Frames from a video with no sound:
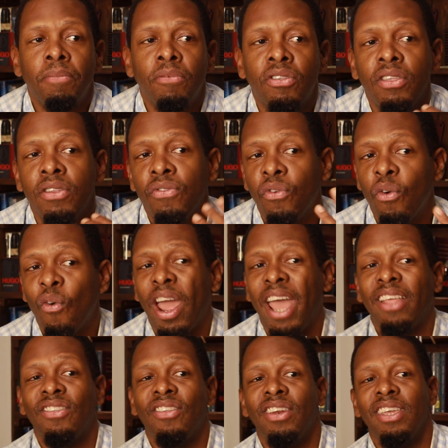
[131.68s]
Since
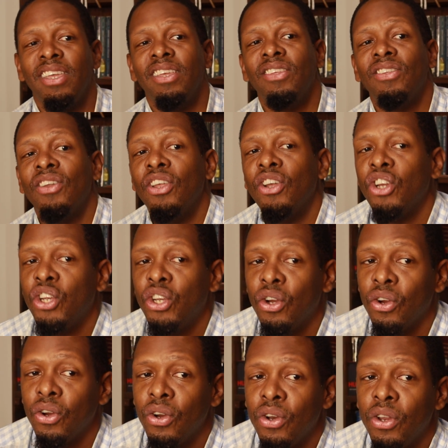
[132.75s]
veracity isn't
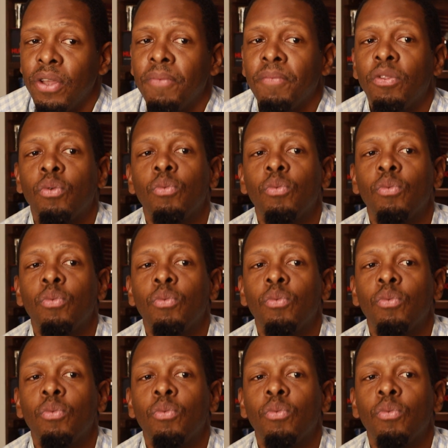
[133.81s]
assured,